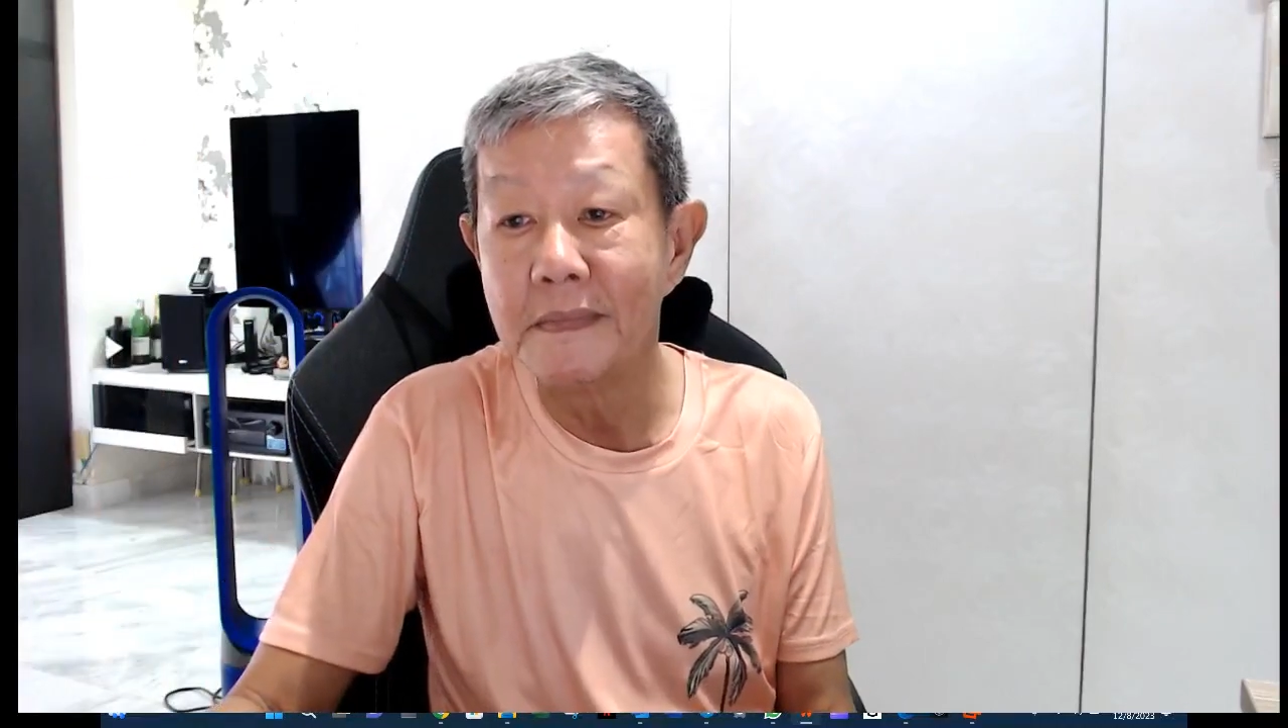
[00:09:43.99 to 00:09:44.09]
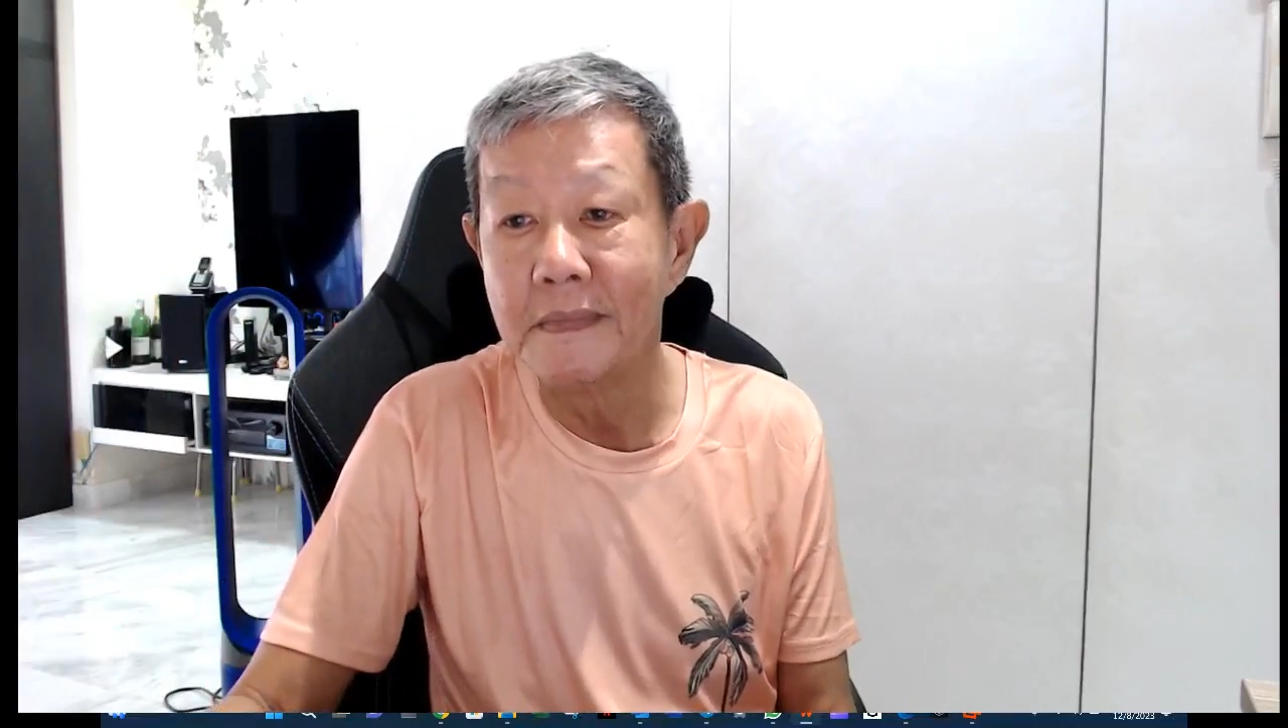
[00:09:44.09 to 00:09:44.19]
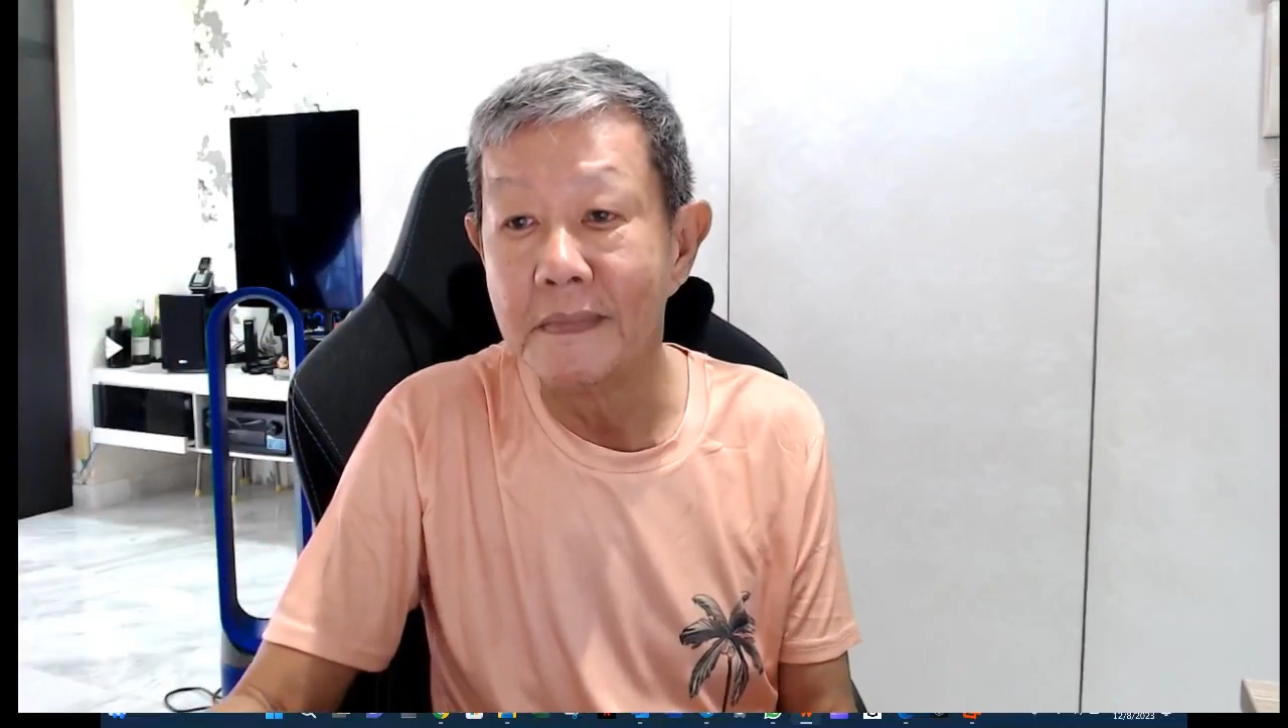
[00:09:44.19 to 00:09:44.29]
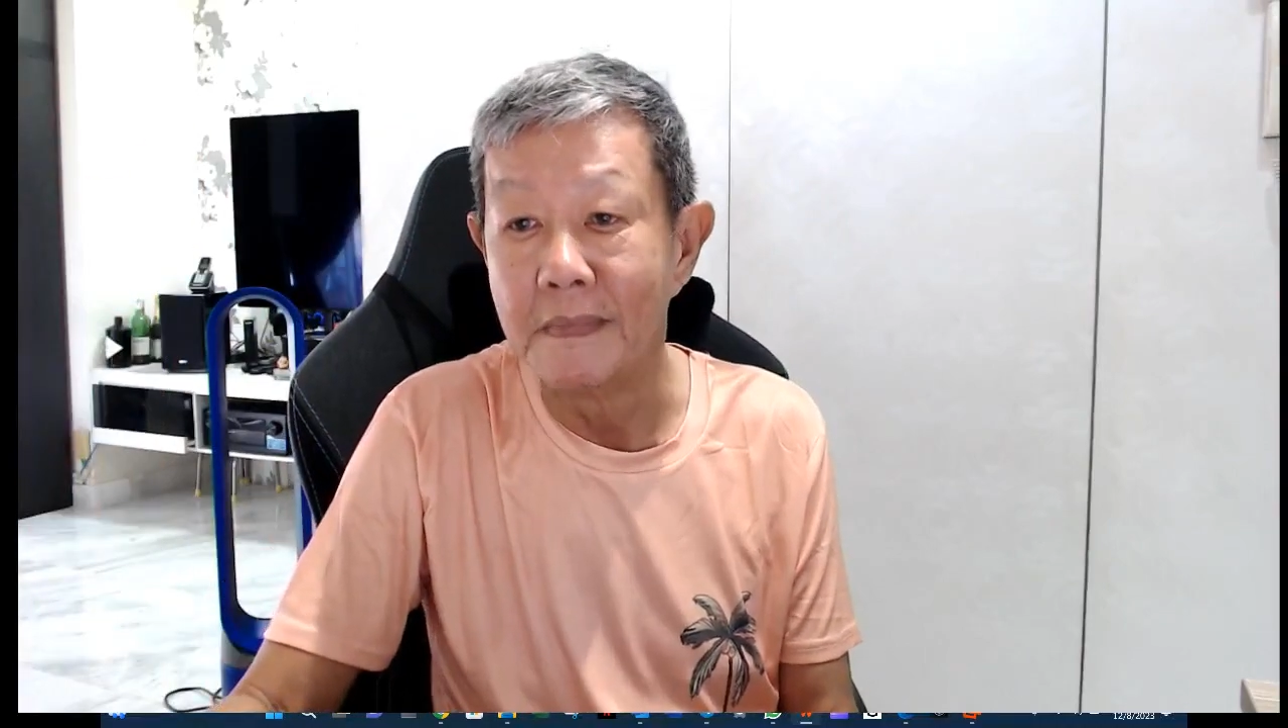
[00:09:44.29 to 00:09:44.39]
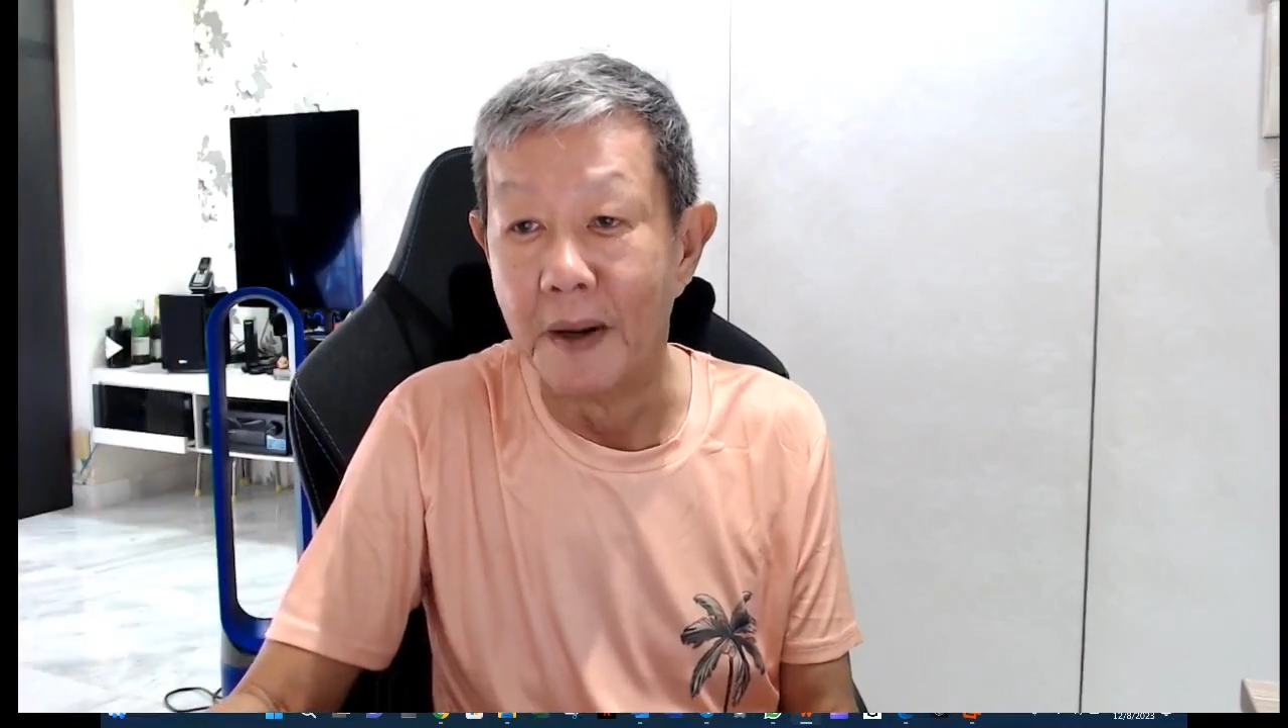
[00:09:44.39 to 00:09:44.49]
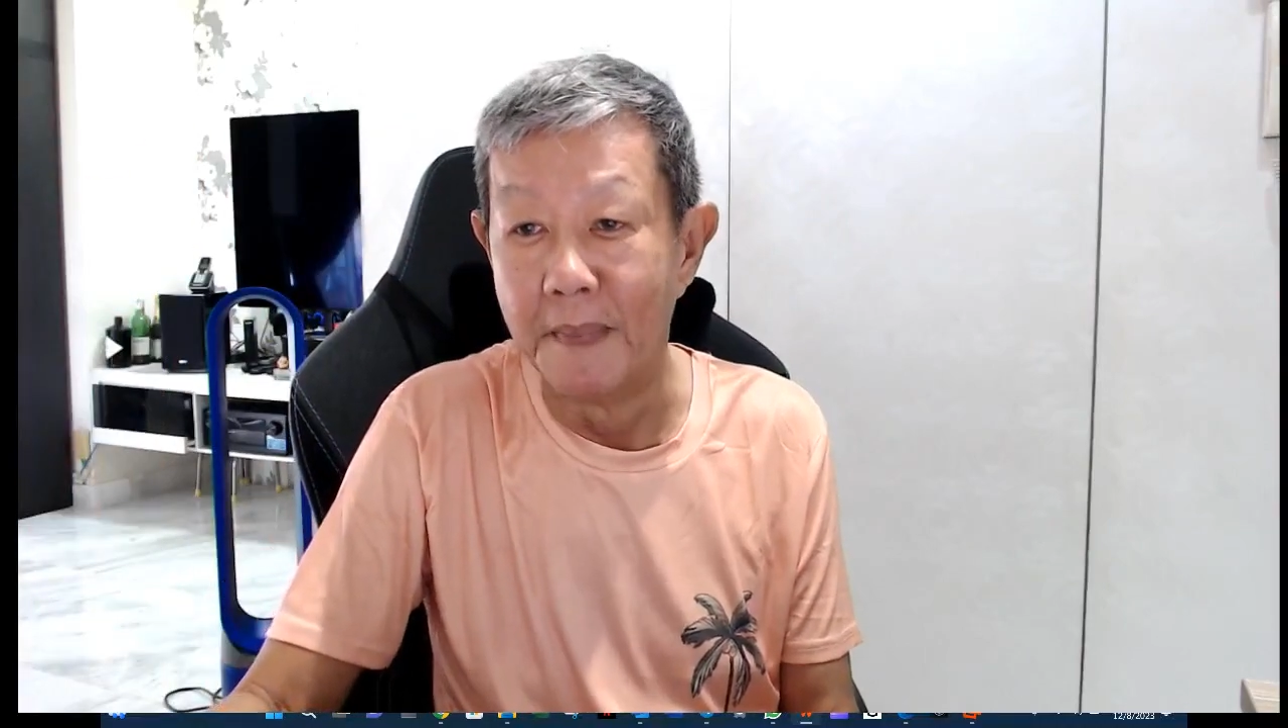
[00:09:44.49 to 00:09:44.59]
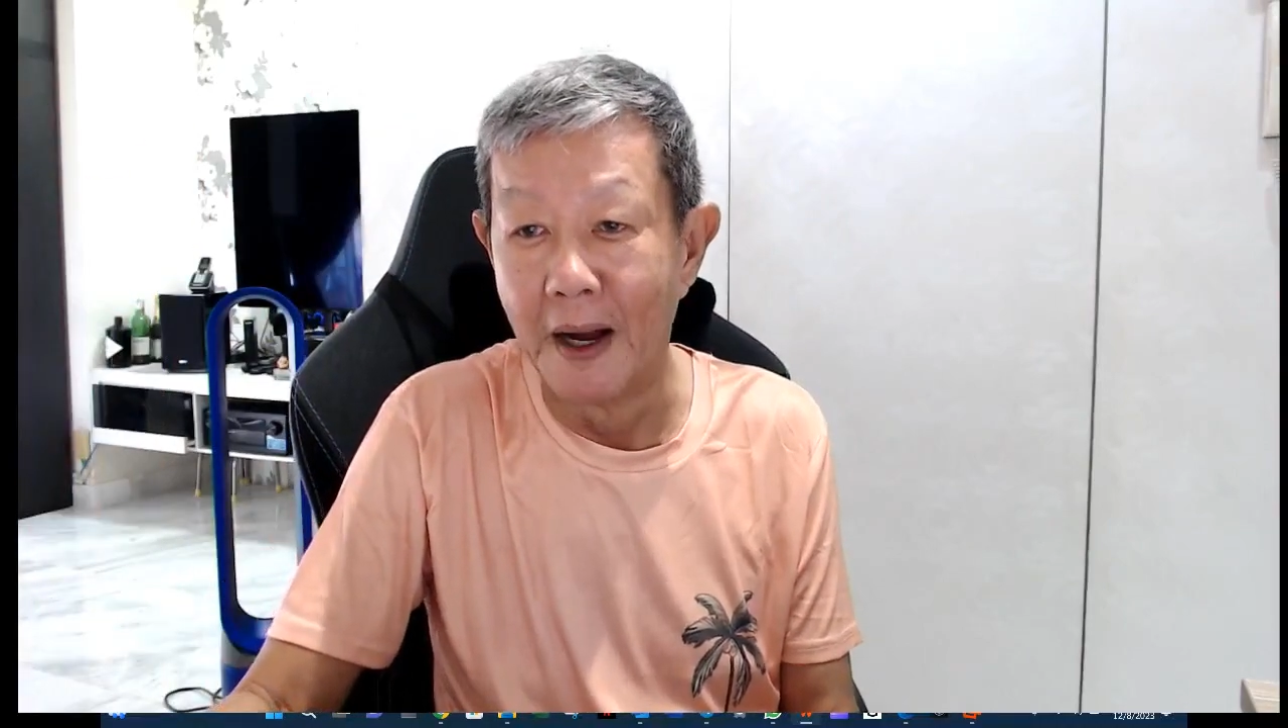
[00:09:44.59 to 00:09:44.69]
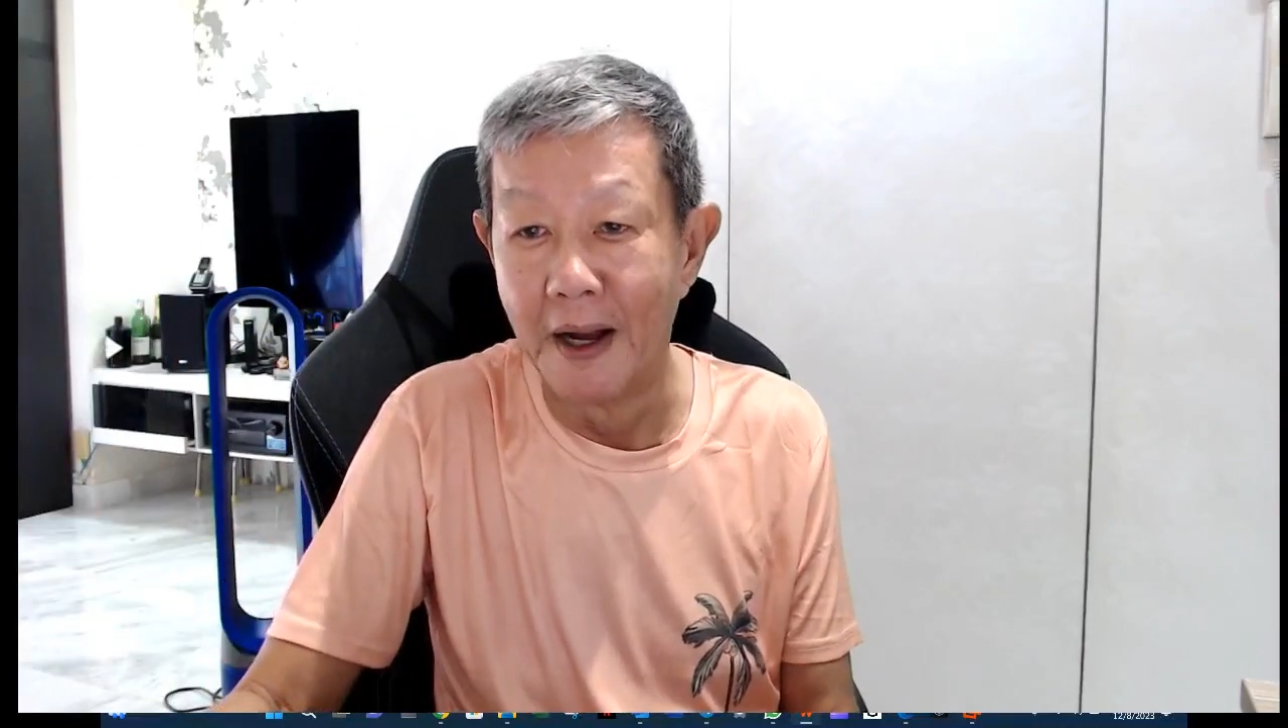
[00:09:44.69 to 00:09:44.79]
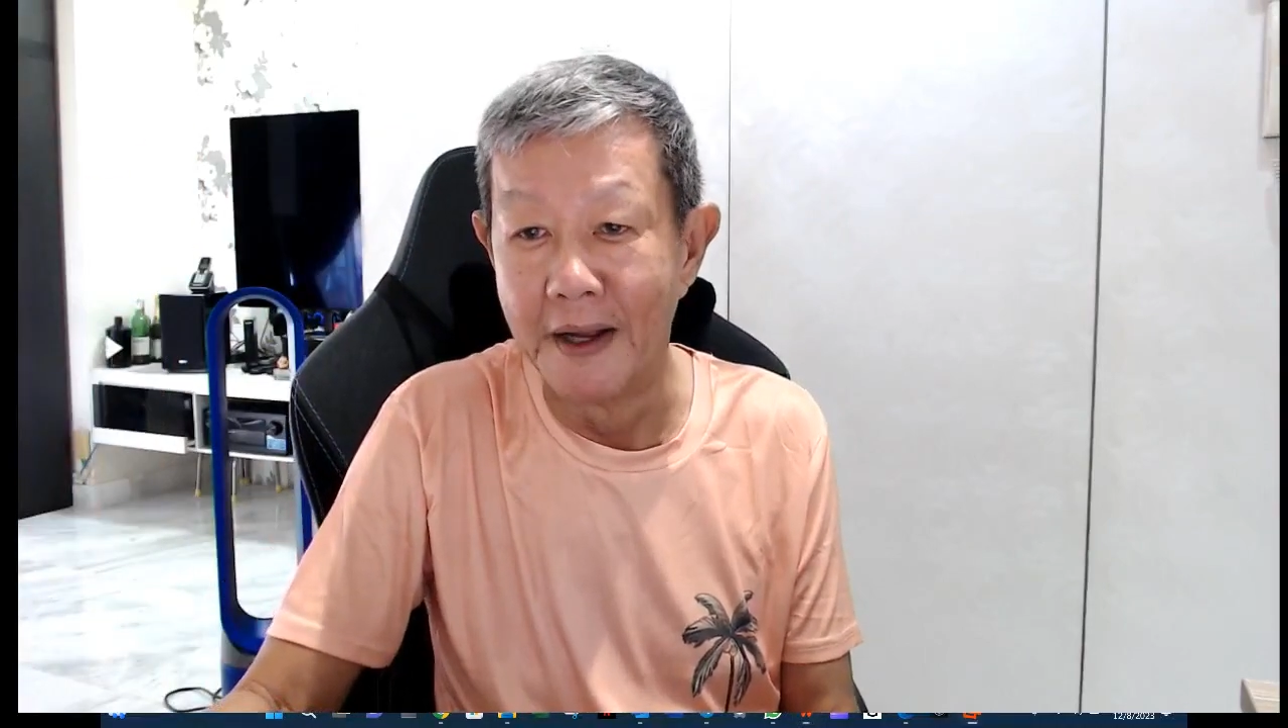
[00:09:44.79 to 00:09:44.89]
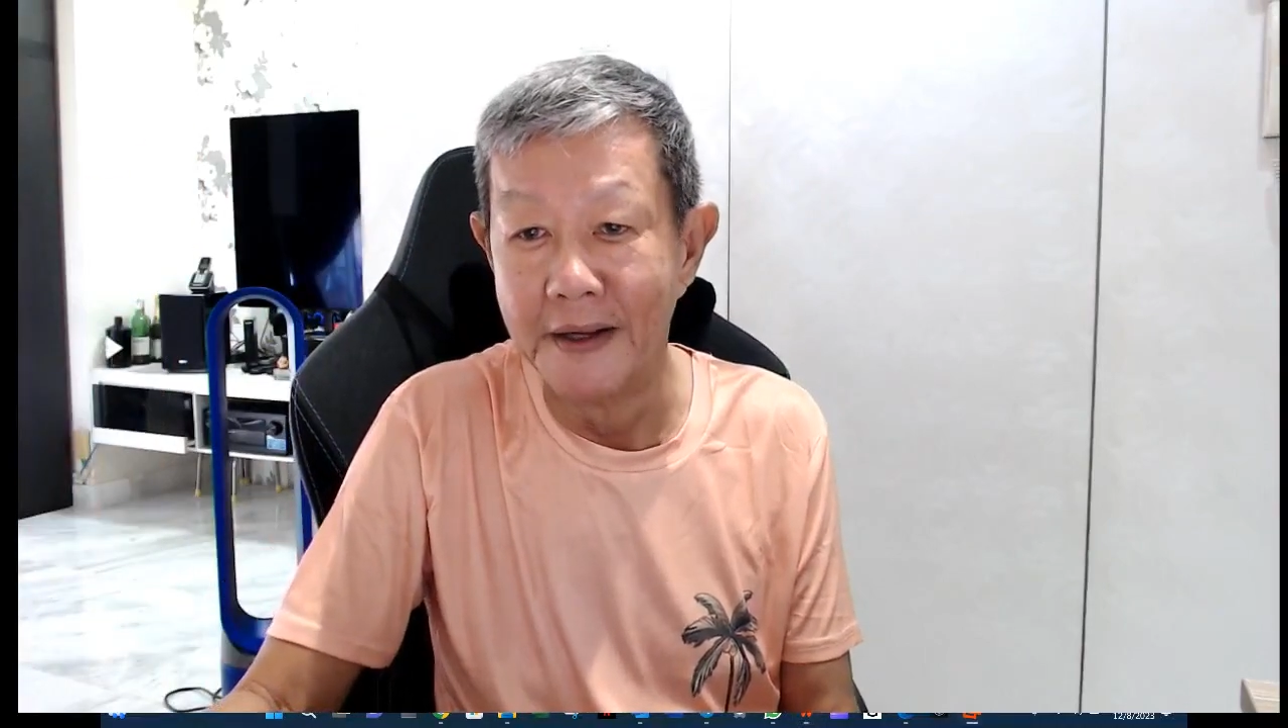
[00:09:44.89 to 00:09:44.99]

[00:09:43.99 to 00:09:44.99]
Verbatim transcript: Bye bye.